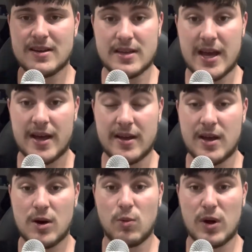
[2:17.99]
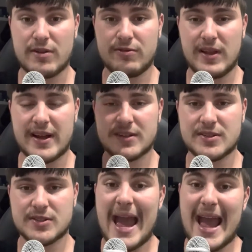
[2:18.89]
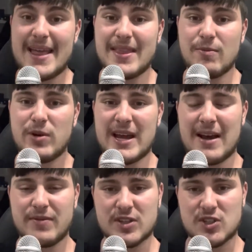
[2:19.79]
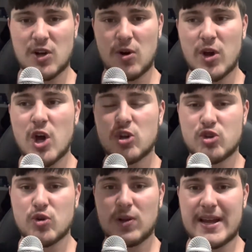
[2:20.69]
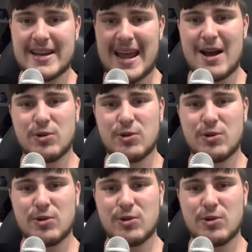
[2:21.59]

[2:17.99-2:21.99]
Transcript: Yeah, what a flex. And then we have the song Too Late Now,